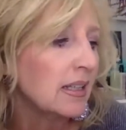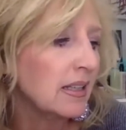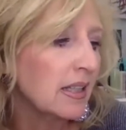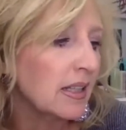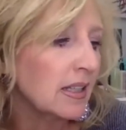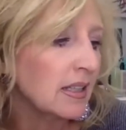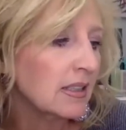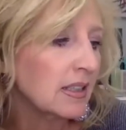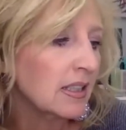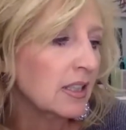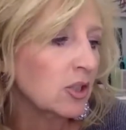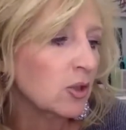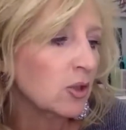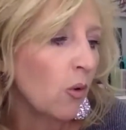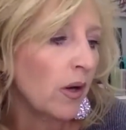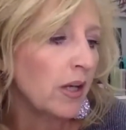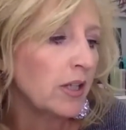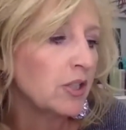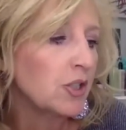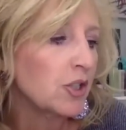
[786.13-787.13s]
this is
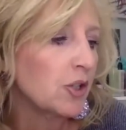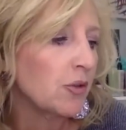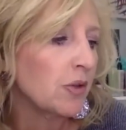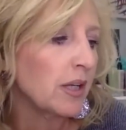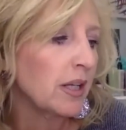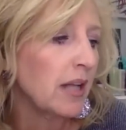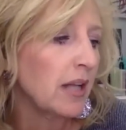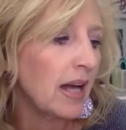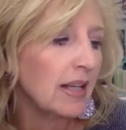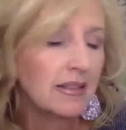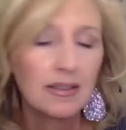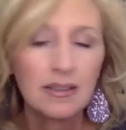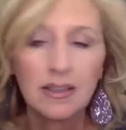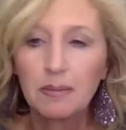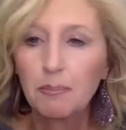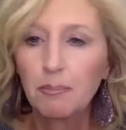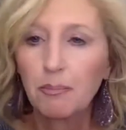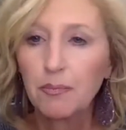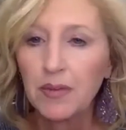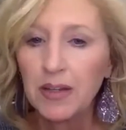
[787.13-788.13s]
going to, it has
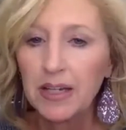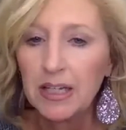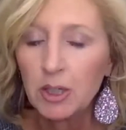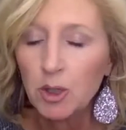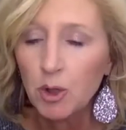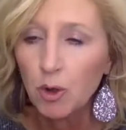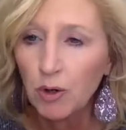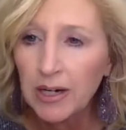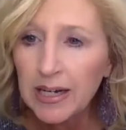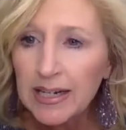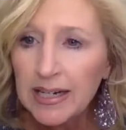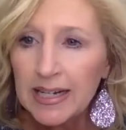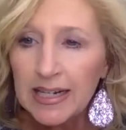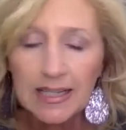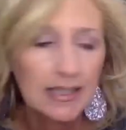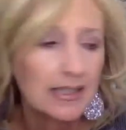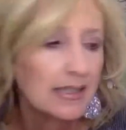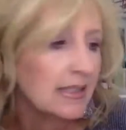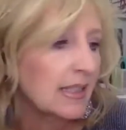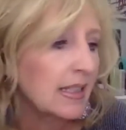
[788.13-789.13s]
the
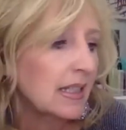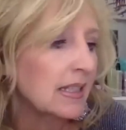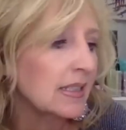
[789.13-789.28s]
ingredients